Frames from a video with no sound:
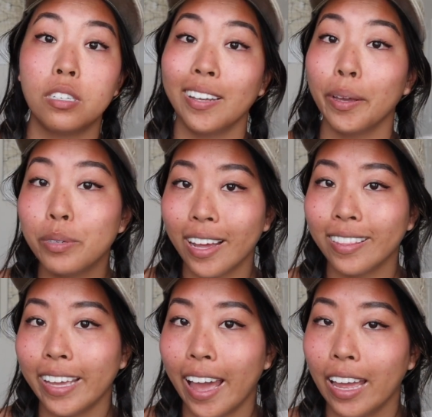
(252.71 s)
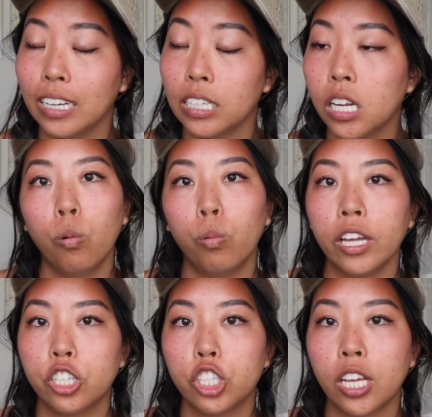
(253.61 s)
tipped at the end,
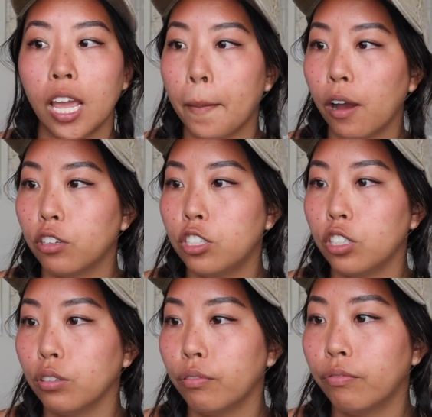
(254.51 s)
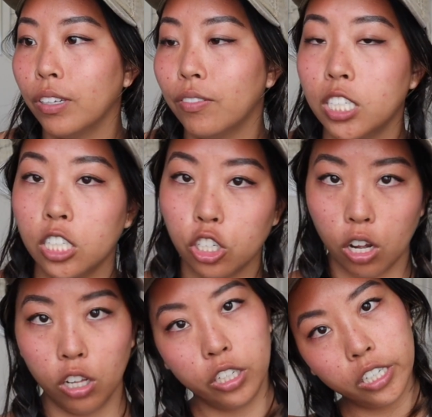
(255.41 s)
which came out to
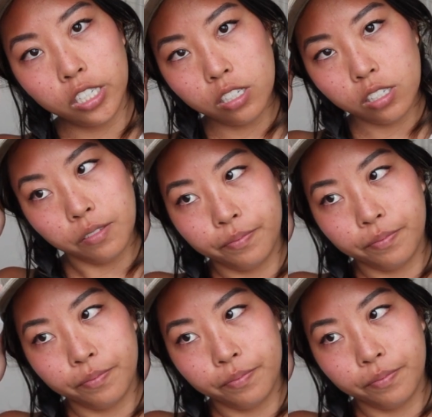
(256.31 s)
$15.